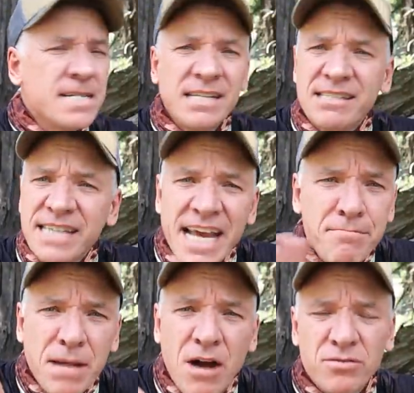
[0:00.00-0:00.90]

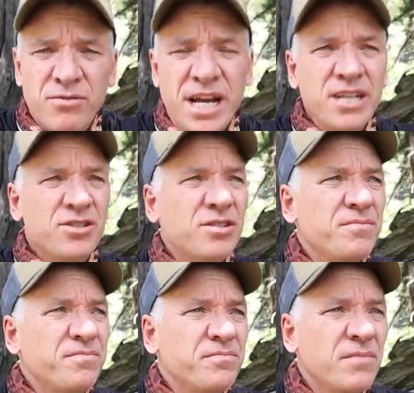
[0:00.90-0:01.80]
Same mountain range,
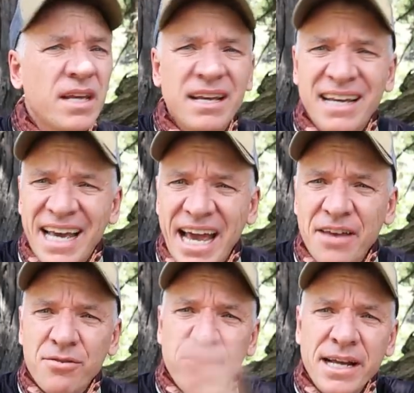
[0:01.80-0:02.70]

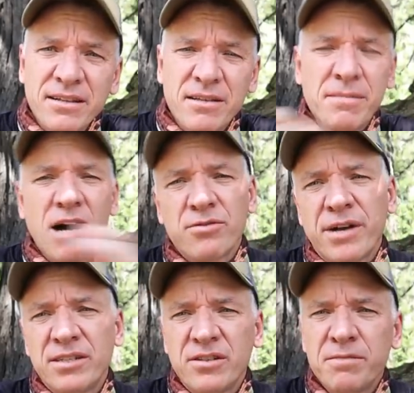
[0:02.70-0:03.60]
other end of the mountain
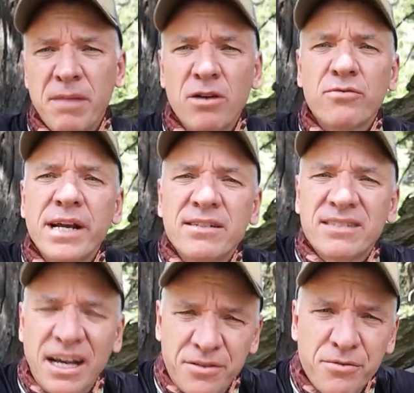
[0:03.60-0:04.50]
range. This mountain range
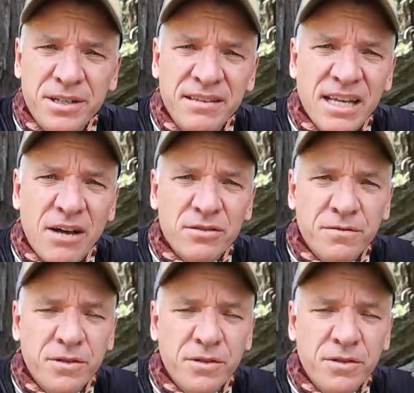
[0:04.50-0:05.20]
has got 13,000